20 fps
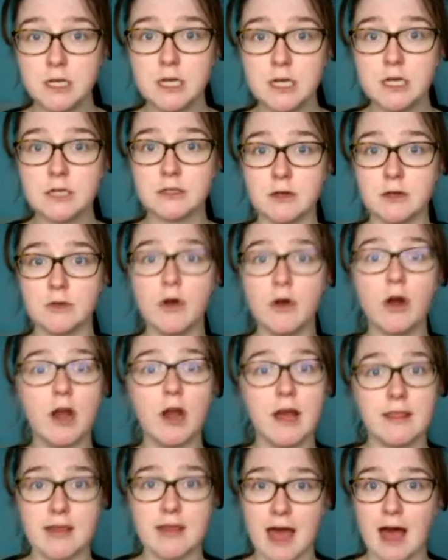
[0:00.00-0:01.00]
So
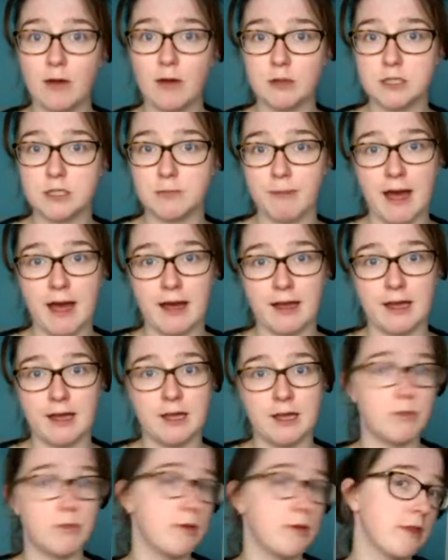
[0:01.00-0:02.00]
like the outer
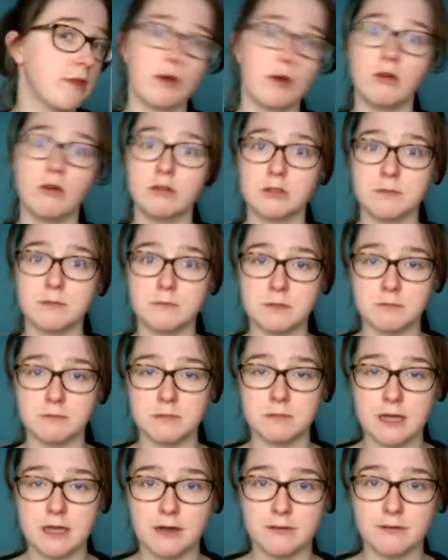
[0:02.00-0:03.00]
package, but the condoms
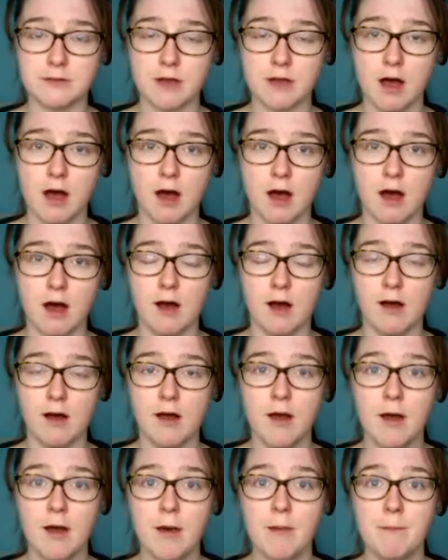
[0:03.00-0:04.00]
themselves are
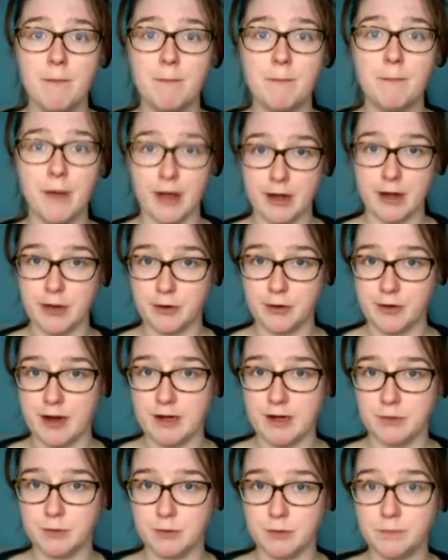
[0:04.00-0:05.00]

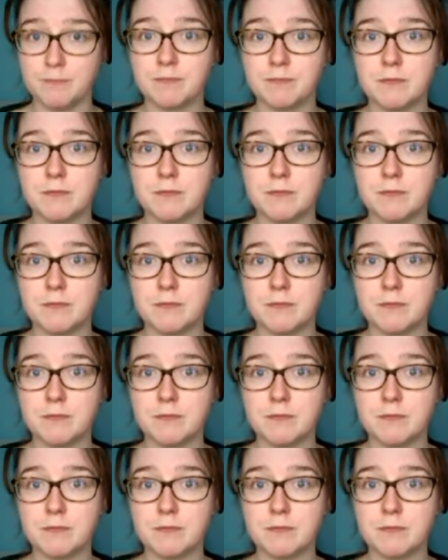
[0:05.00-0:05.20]
biodegradable.